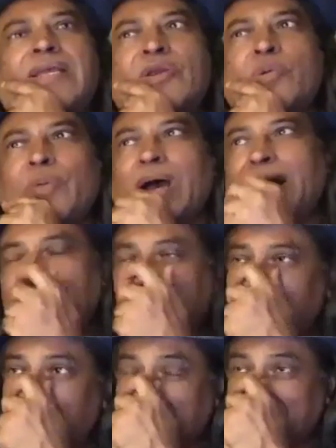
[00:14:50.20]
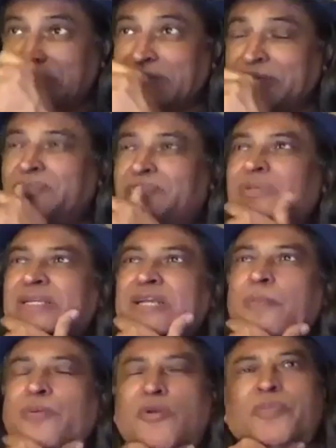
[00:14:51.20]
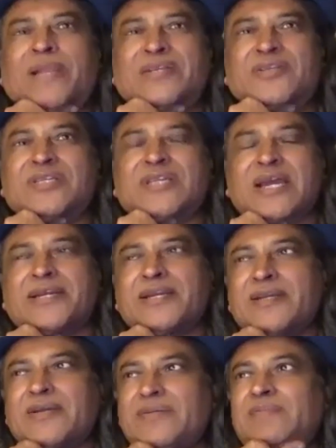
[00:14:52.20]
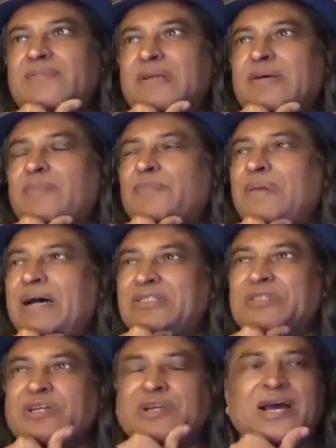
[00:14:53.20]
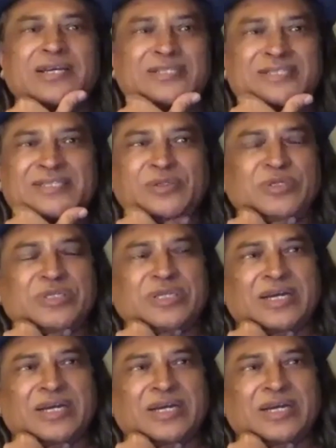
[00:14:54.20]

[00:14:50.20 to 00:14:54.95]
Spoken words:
know, I was at a couple of places. I did a masterclass, you know, in